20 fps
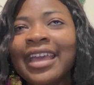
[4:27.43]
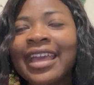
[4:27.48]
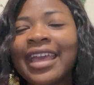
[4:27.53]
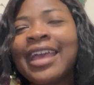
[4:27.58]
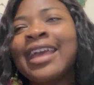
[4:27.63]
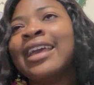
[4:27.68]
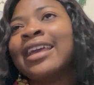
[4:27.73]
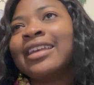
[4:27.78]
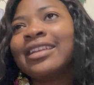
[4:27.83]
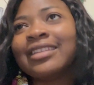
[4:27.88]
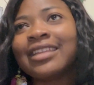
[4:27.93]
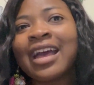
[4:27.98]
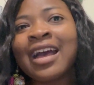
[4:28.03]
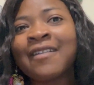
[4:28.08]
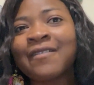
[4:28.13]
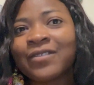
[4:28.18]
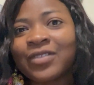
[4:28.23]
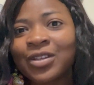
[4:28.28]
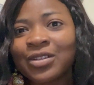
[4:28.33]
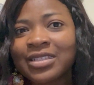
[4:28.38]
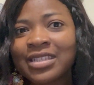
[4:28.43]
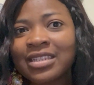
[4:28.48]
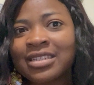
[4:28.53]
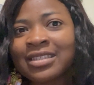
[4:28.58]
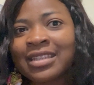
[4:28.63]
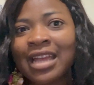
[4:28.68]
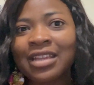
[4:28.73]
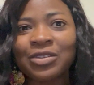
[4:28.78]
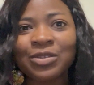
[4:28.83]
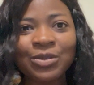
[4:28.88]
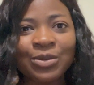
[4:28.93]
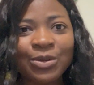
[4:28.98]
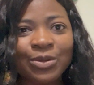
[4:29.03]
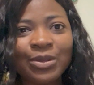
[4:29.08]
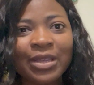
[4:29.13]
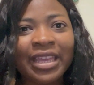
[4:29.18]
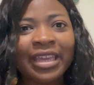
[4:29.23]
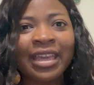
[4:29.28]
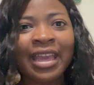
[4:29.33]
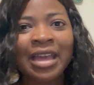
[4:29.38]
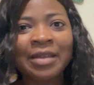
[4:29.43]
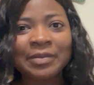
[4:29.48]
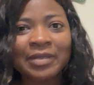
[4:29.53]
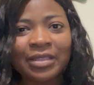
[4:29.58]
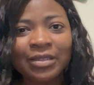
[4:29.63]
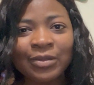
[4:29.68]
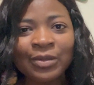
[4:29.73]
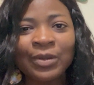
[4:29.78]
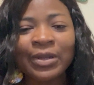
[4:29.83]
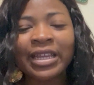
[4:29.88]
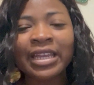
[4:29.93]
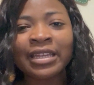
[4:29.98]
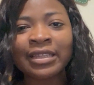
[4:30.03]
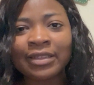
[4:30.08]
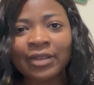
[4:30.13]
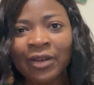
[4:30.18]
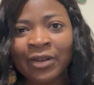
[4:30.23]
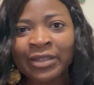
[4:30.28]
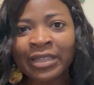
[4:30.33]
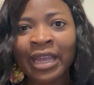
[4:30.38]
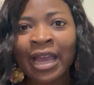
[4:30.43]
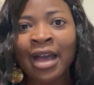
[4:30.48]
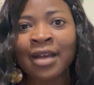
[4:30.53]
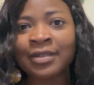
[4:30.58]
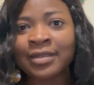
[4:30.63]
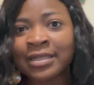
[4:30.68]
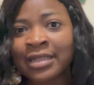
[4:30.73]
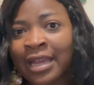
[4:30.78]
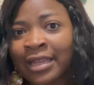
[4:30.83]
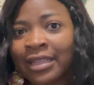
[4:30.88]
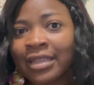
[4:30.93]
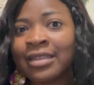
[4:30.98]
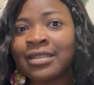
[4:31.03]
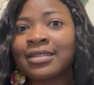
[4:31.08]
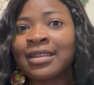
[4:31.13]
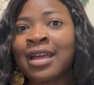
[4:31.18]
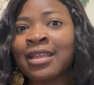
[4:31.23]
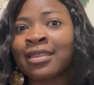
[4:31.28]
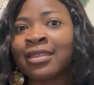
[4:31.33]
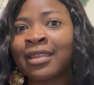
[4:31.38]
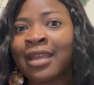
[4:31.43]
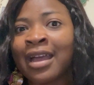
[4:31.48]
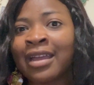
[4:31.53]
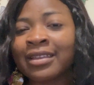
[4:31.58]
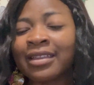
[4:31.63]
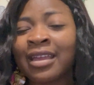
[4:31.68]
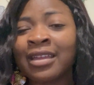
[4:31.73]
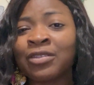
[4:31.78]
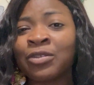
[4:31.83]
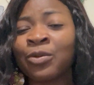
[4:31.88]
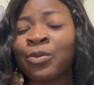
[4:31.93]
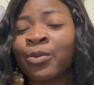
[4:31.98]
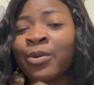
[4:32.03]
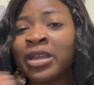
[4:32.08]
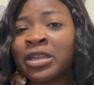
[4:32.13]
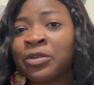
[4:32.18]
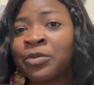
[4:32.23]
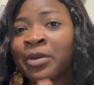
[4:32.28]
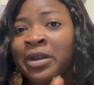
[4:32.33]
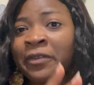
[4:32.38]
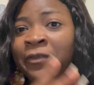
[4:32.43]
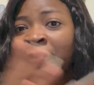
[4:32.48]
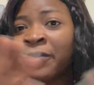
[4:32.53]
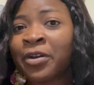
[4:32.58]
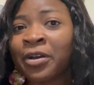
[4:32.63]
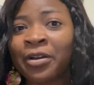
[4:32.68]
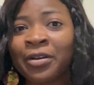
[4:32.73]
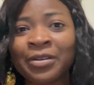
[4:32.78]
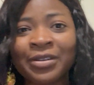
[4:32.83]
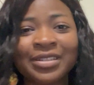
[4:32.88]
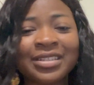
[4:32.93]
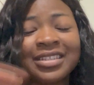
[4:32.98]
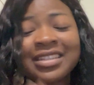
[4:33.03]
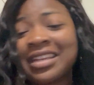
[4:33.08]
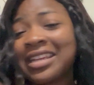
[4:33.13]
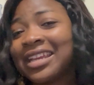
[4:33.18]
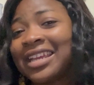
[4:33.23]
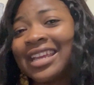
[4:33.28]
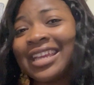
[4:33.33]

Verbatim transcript: And I've noticed that you kept looking on the outside is at night and the way you were focused,